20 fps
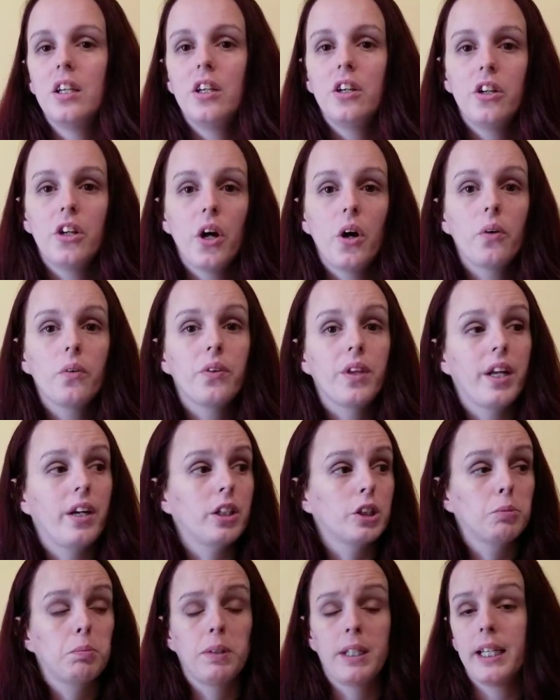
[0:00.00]
You know,
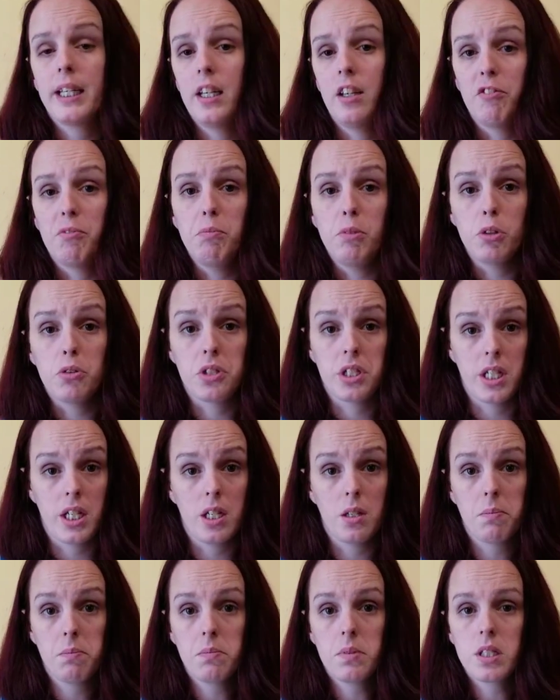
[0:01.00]
there's plenty of
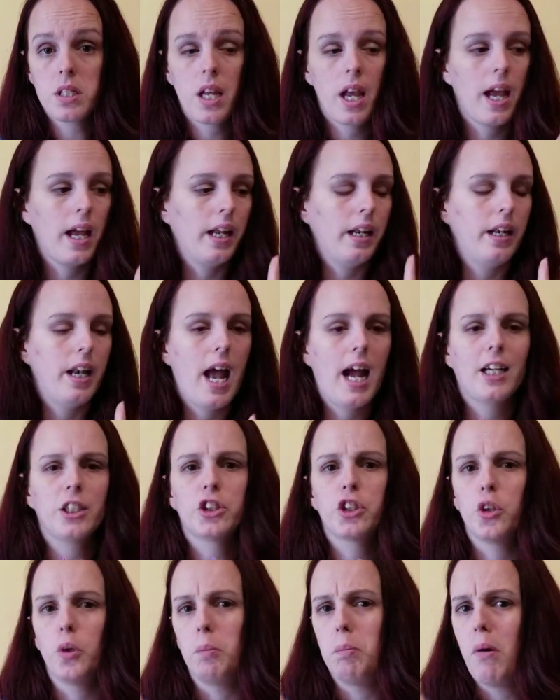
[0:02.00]
museums and
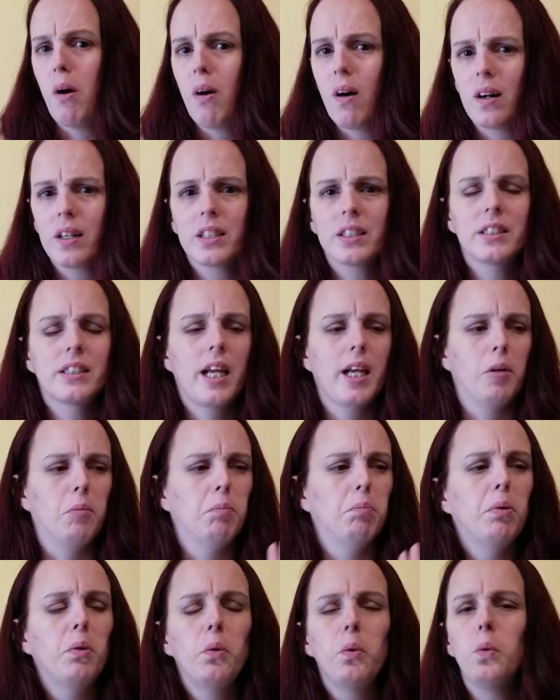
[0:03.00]
national parks
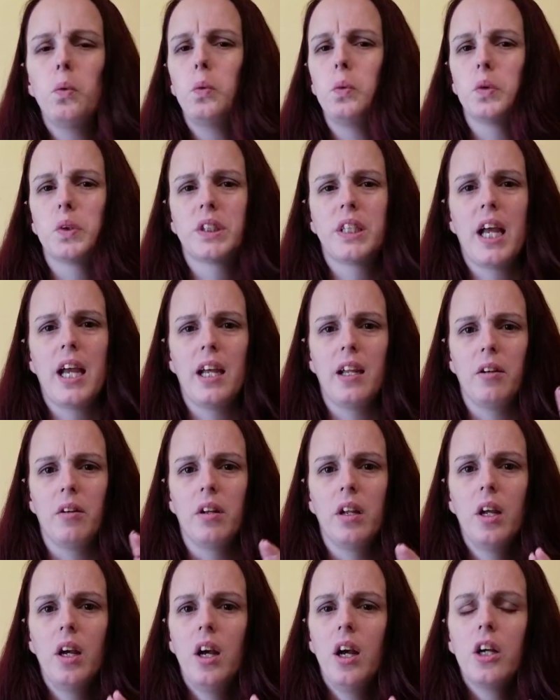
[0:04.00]
and pools
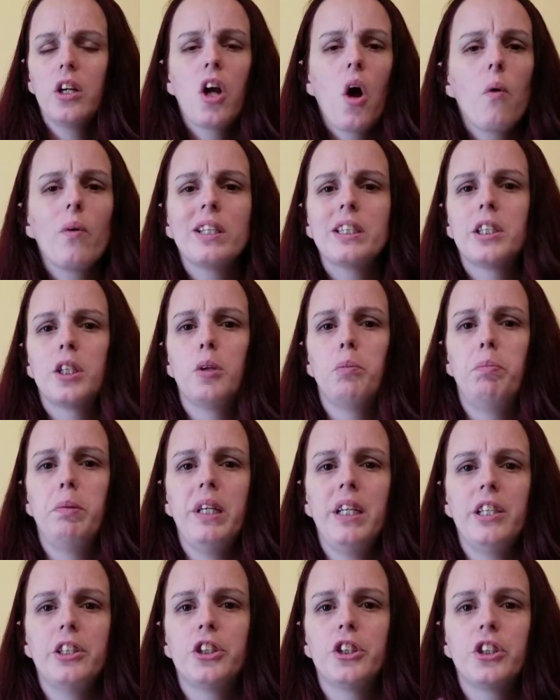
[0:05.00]
and going to the
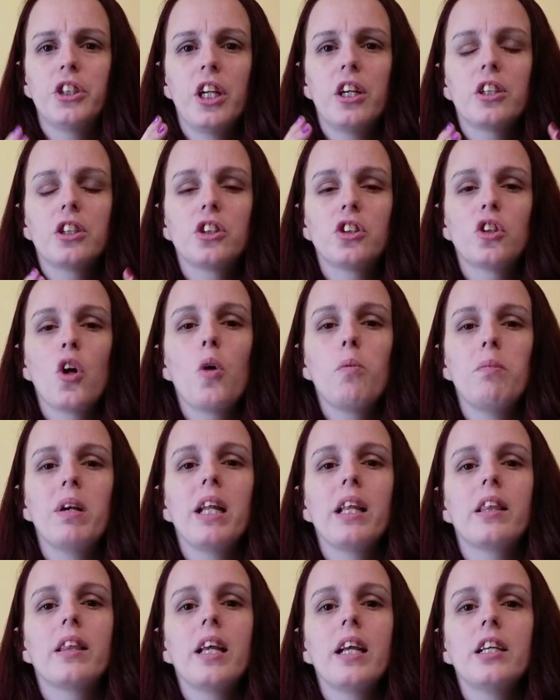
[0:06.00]
beach. There's so
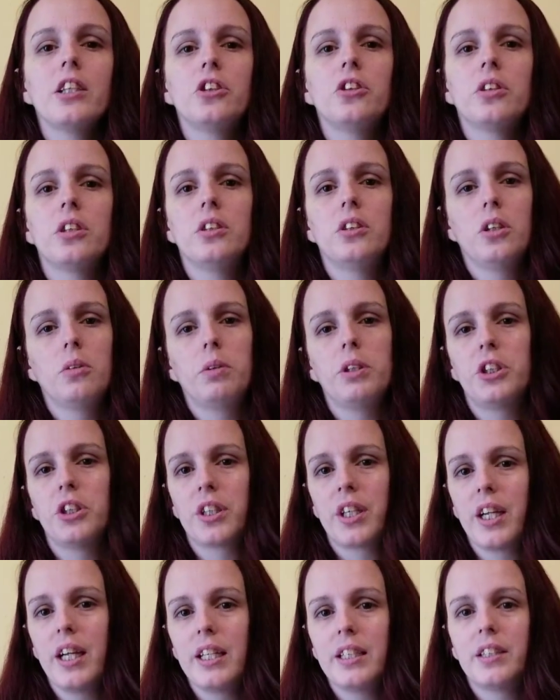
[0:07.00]
many things you can do with your
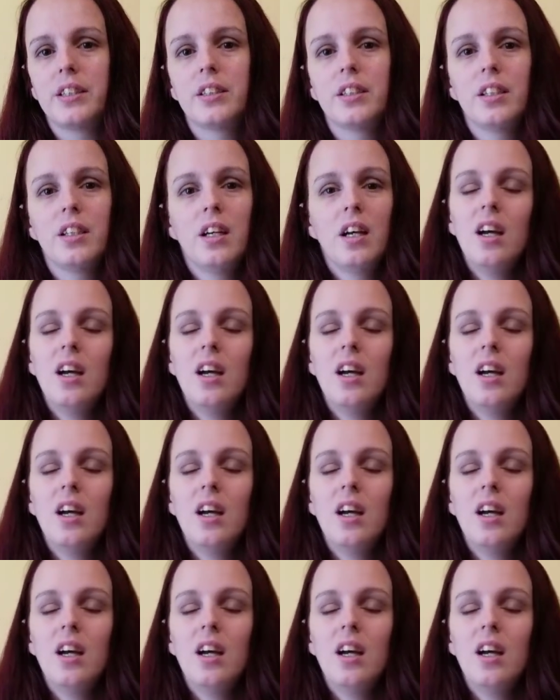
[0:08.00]
kids.